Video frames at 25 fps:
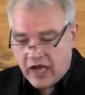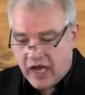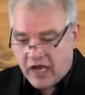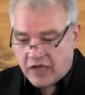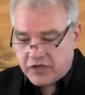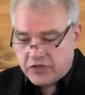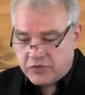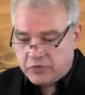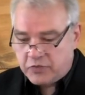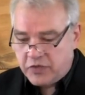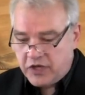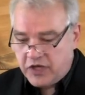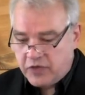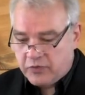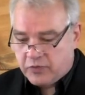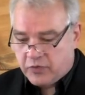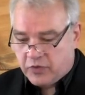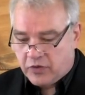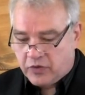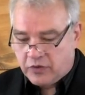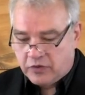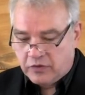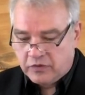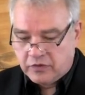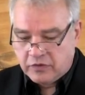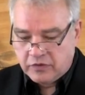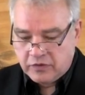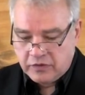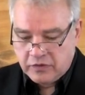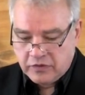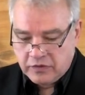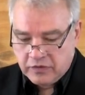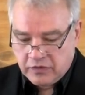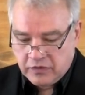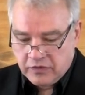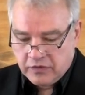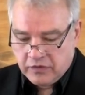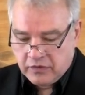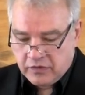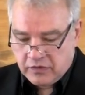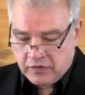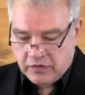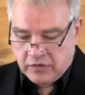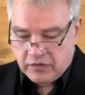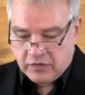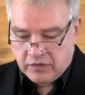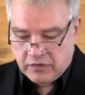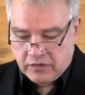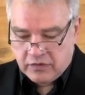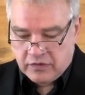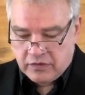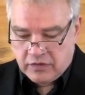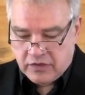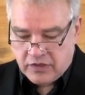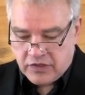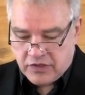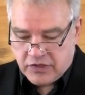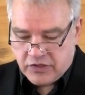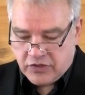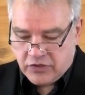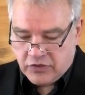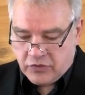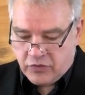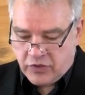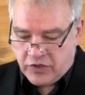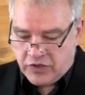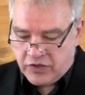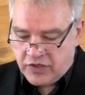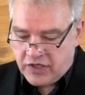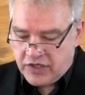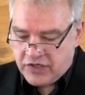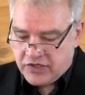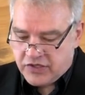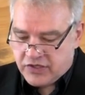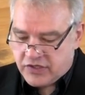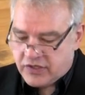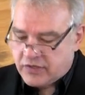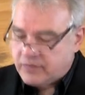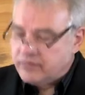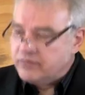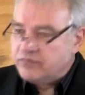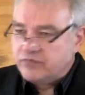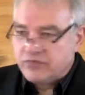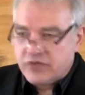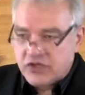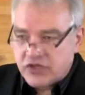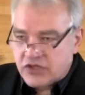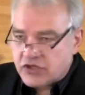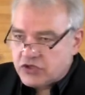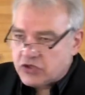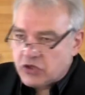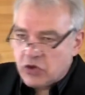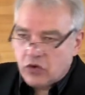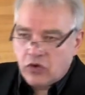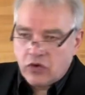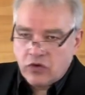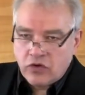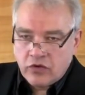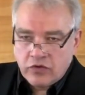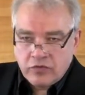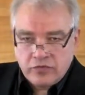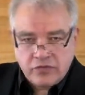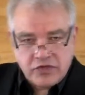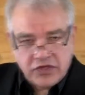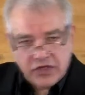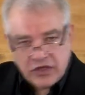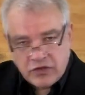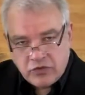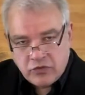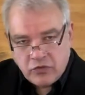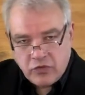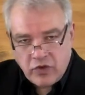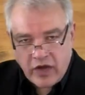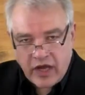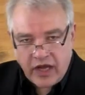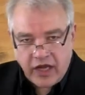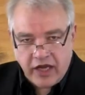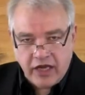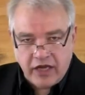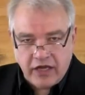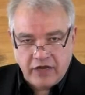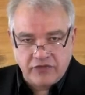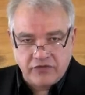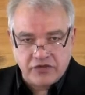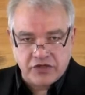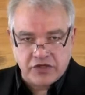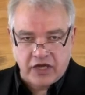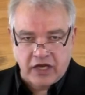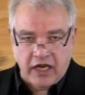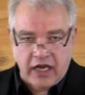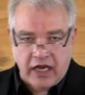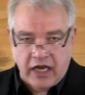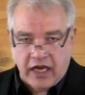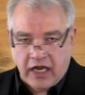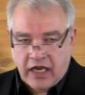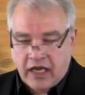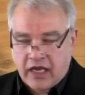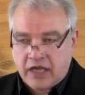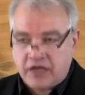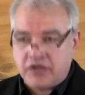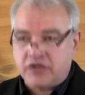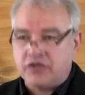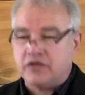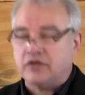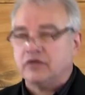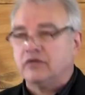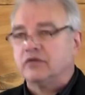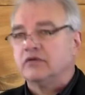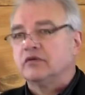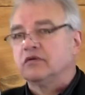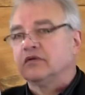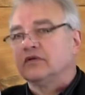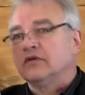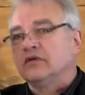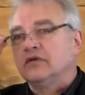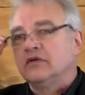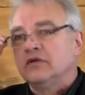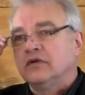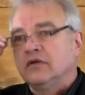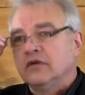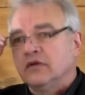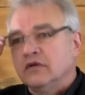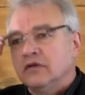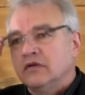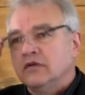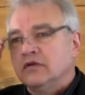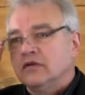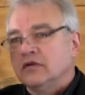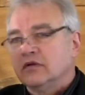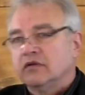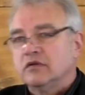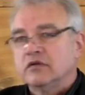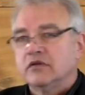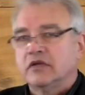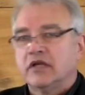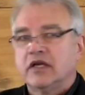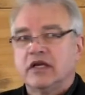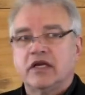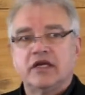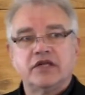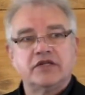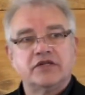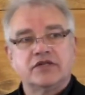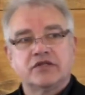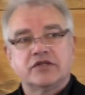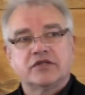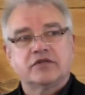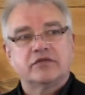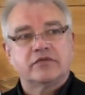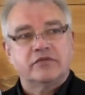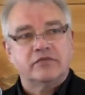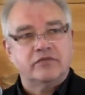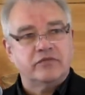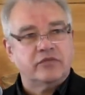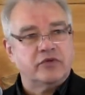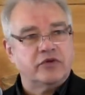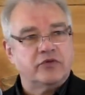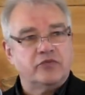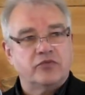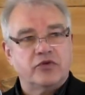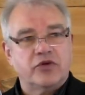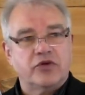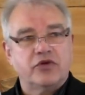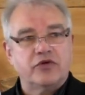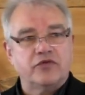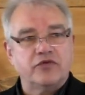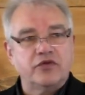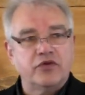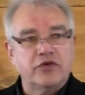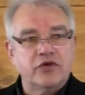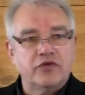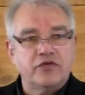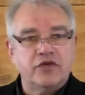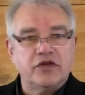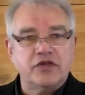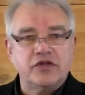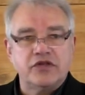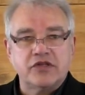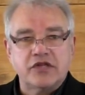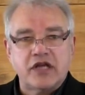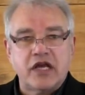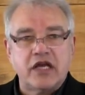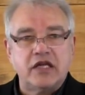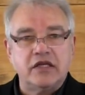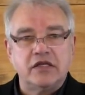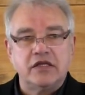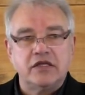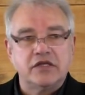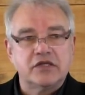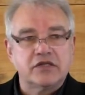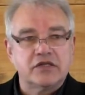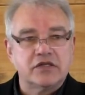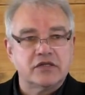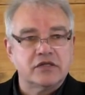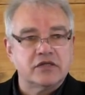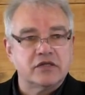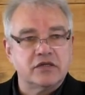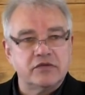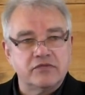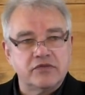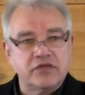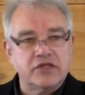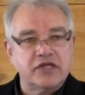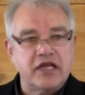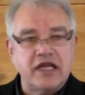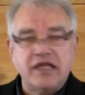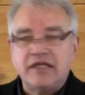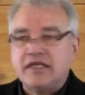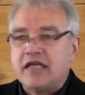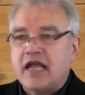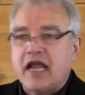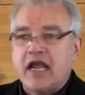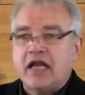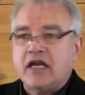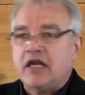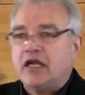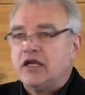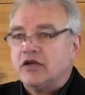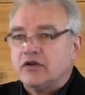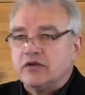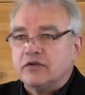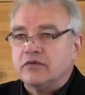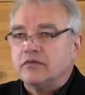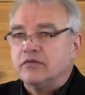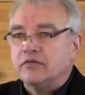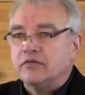God's people, so that when these storms and waves and, as Brother Vukovic said, it's, it's satanic